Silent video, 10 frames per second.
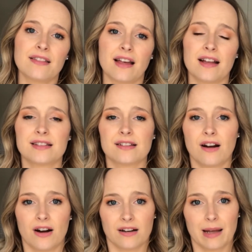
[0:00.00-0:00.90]
that
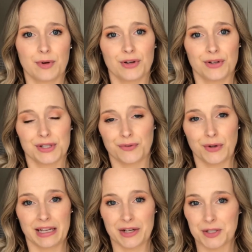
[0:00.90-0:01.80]
are chemical
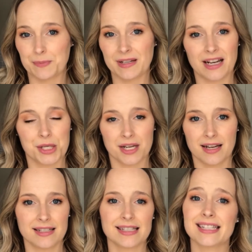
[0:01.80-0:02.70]
exfoliators,
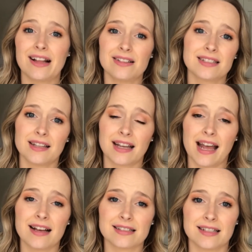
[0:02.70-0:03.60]
BHAs, salicylic
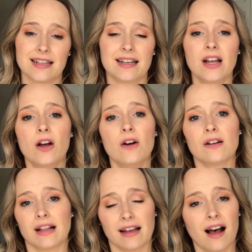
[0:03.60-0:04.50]
acid,
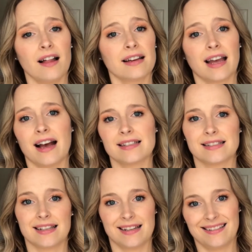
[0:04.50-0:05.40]
glycolic
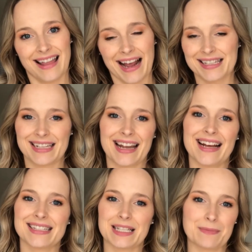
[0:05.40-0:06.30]
acid, lactic
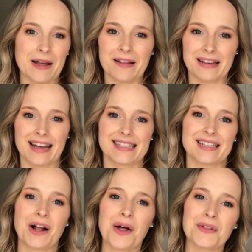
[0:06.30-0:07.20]
acid, malic
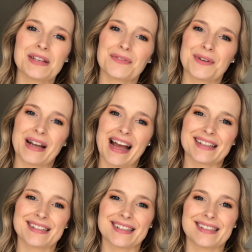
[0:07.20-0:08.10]
acid, all the different
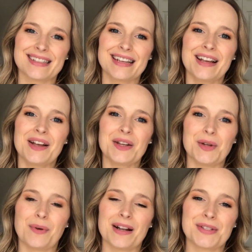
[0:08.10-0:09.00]
acids
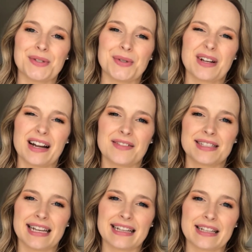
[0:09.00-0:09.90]
you want to kind of
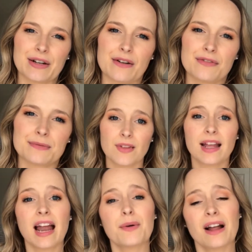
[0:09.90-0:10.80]
stay clear of.
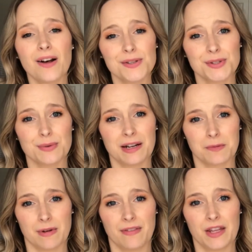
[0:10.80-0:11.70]
And I would also
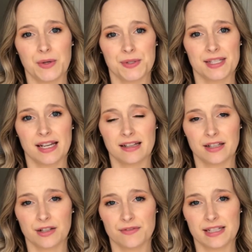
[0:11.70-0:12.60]
recommend that you stay
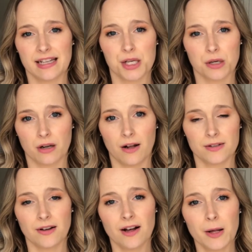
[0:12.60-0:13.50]
clear of denatured
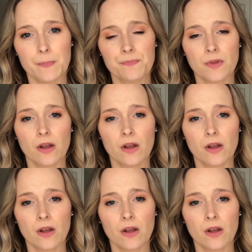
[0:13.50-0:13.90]
alcohol